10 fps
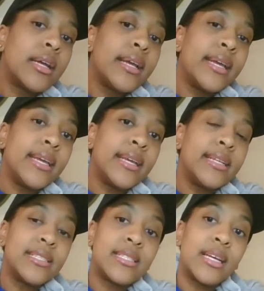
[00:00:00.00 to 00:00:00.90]

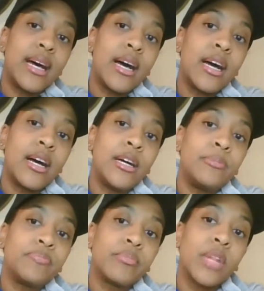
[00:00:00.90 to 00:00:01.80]
is
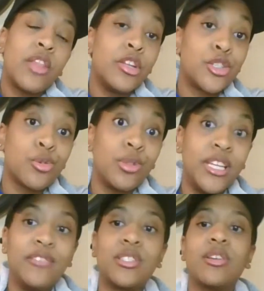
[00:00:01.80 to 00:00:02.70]
the true
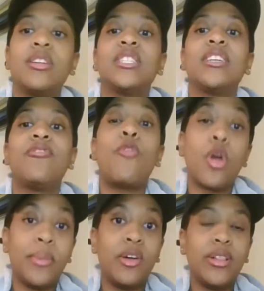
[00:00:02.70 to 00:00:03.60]
leaves
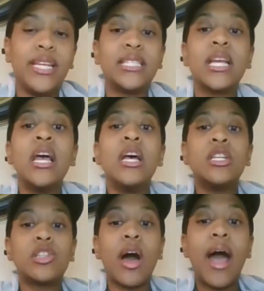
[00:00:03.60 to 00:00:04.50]
forming on these.
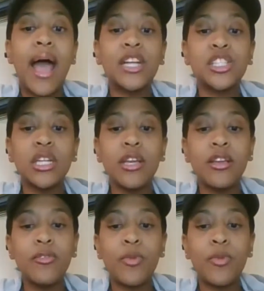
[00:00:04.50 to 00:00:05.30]
So I actually,